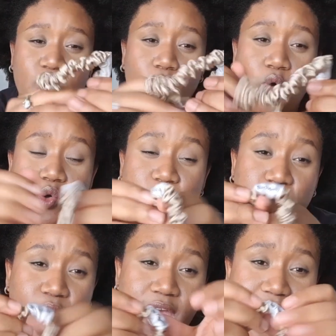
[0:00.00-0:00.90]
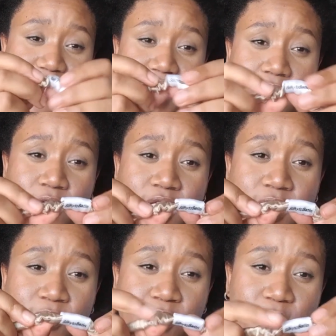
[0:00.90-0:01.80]
Also has our
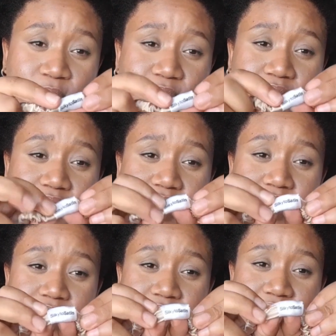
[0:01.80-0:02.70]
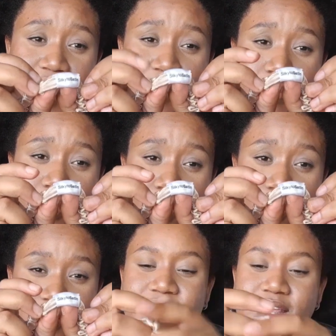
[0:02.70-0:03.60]
logo label
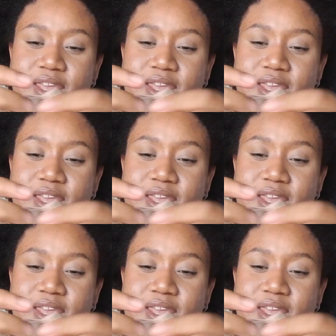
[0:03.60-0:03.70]
on,